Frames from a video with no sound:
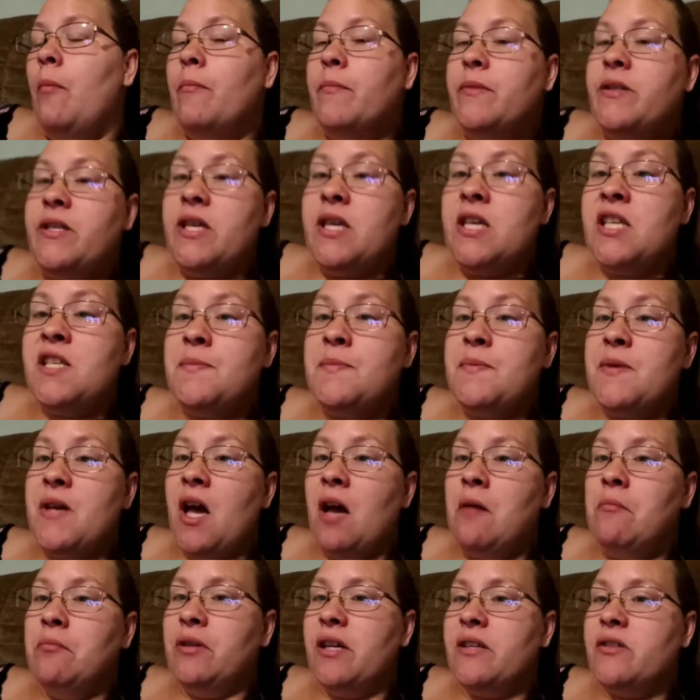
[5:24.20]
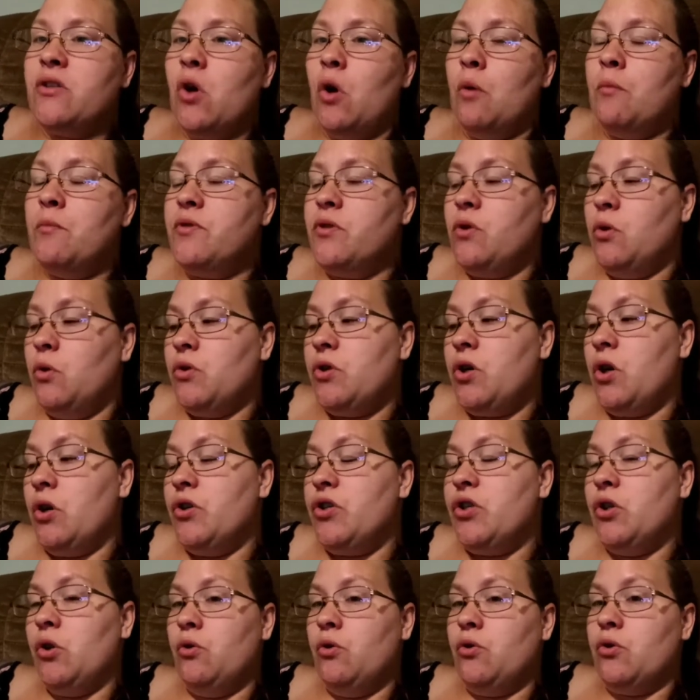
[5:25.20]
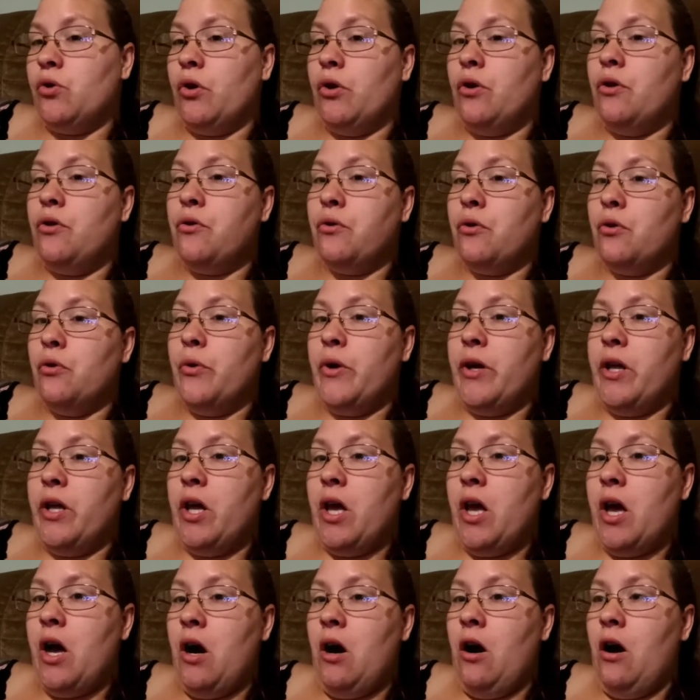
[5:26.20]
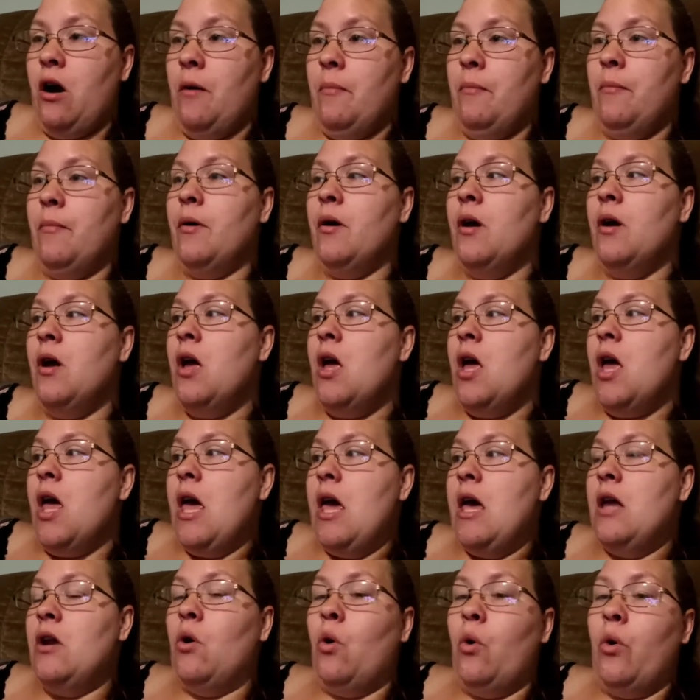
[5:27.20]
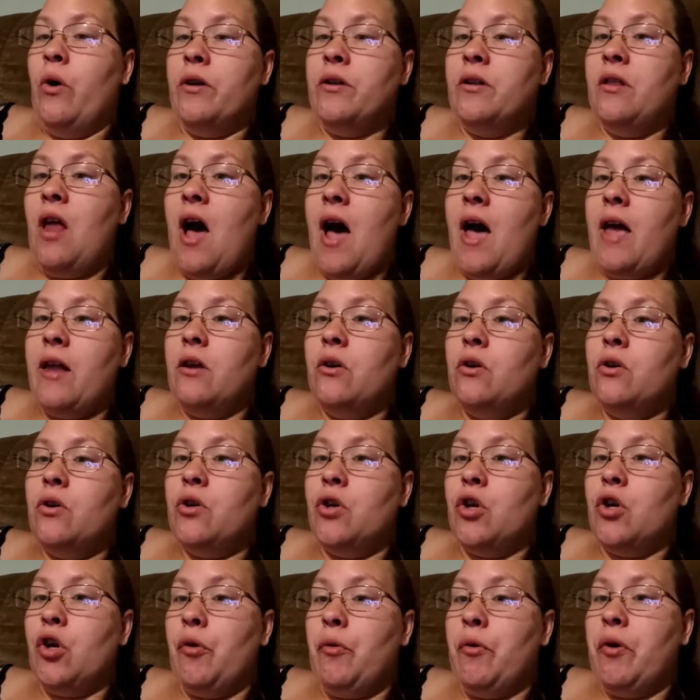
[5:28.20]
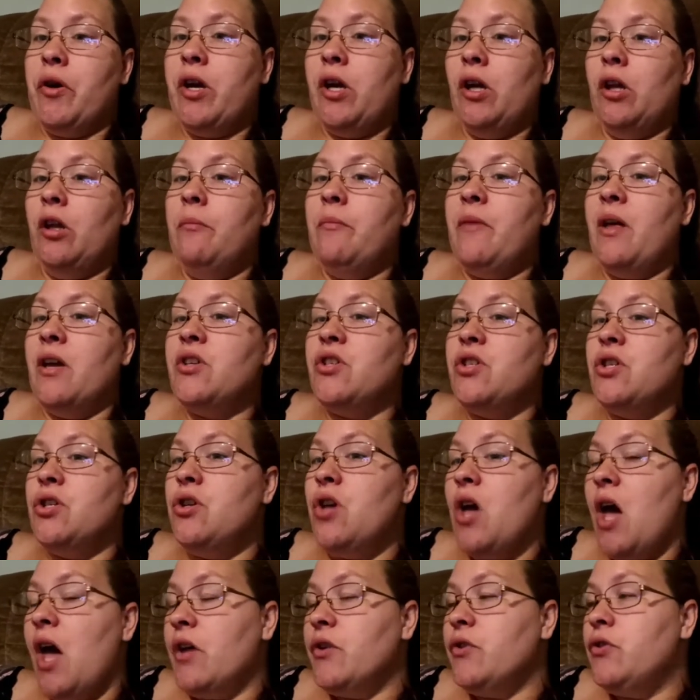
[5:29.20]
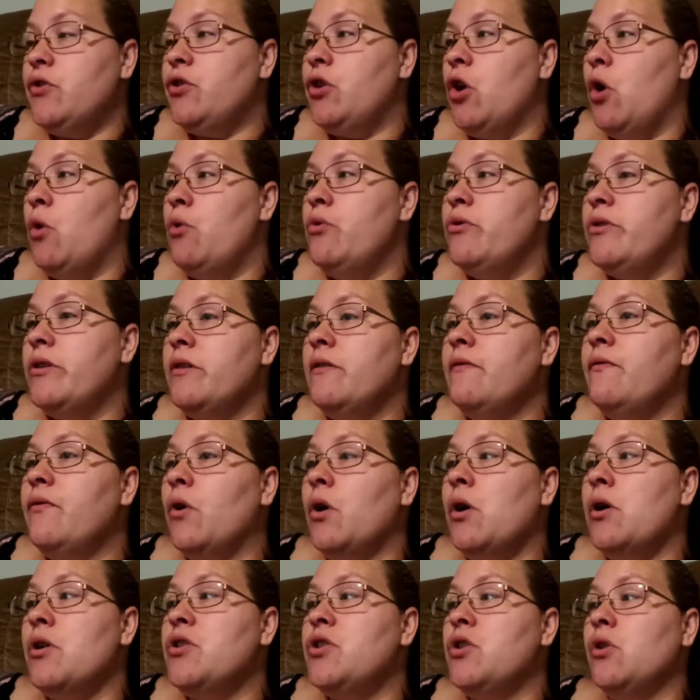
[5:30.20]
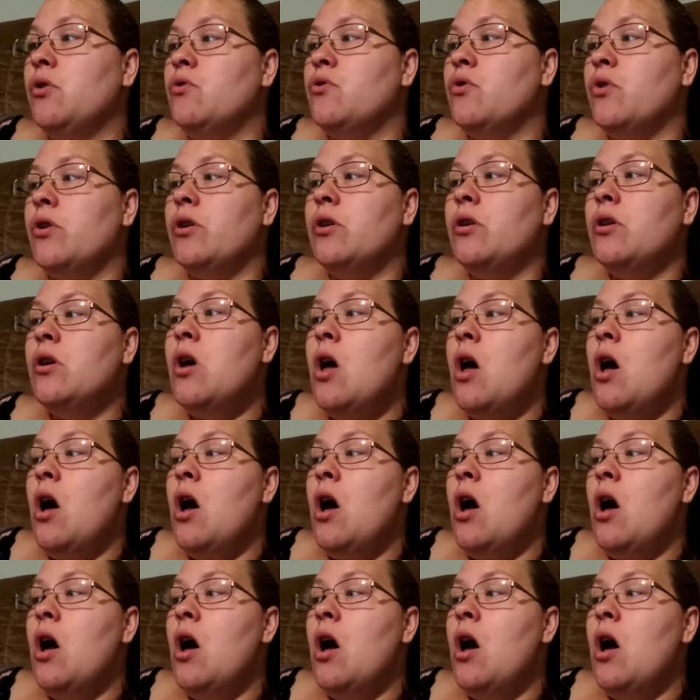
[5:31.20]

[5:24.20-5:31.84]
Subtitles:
Dee's Beyond Blessed homeschools her children through it, an online curriculum that she has chosen for her children.